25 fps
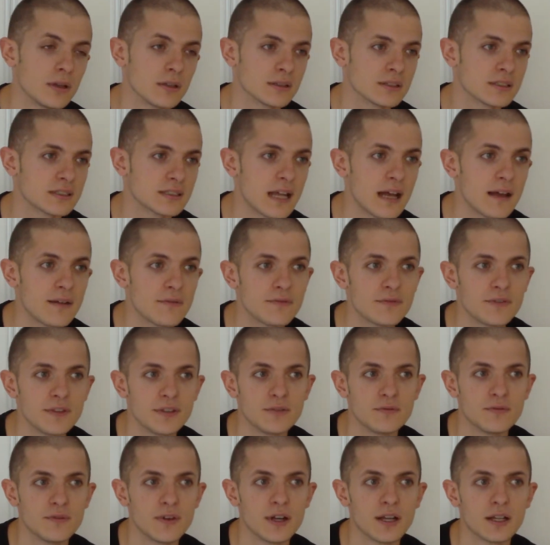
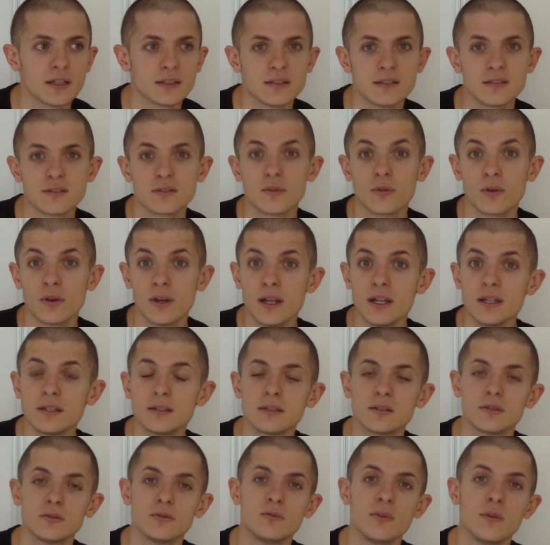something that is
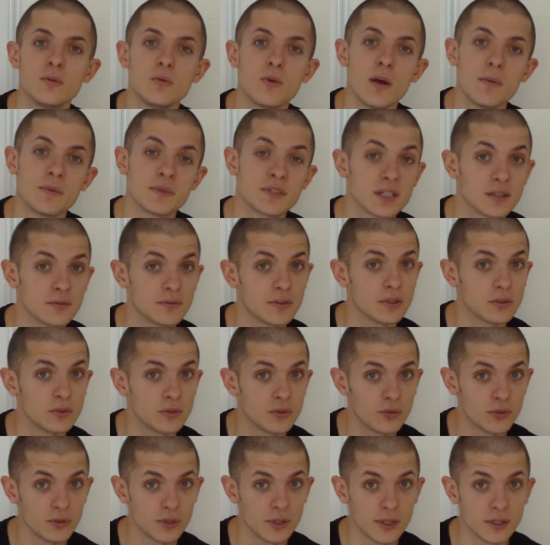related to the website that you
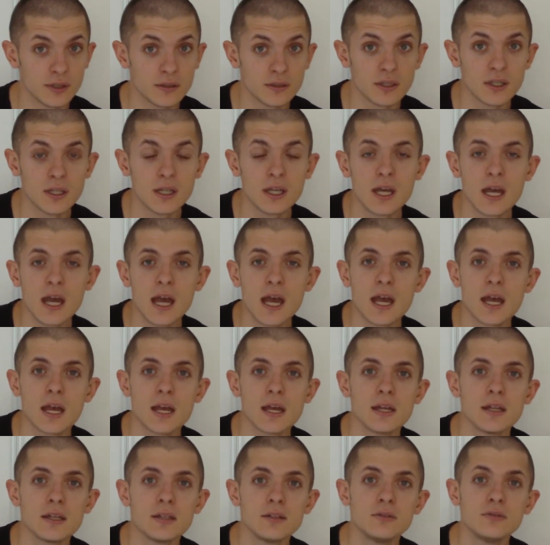create,
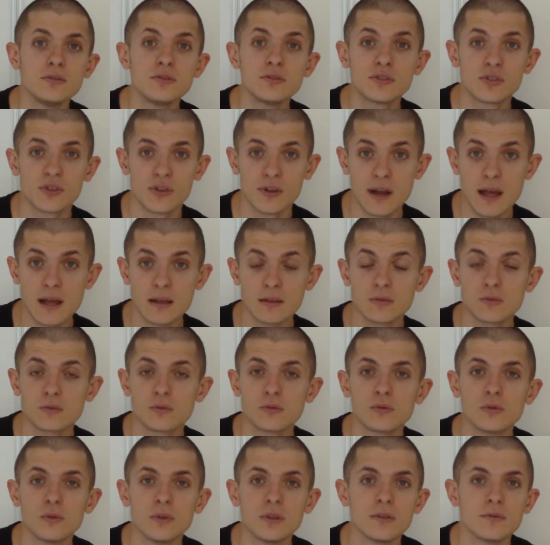and you
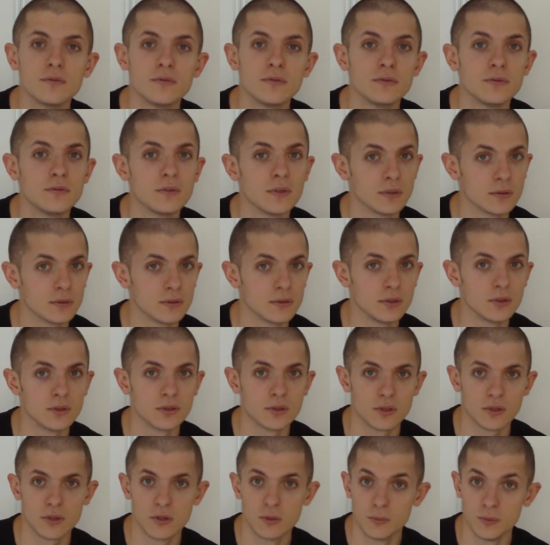interact with
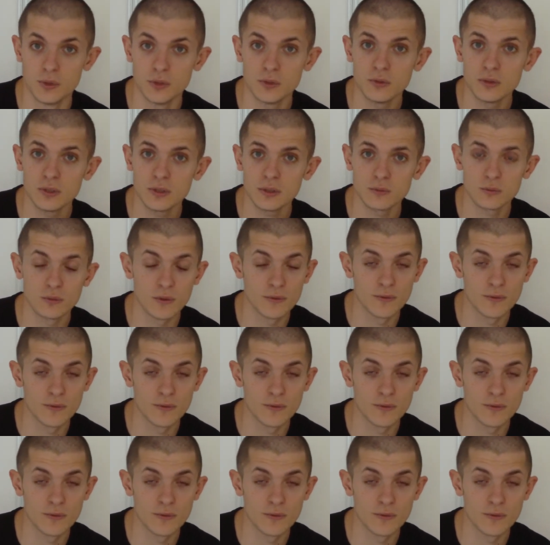your community,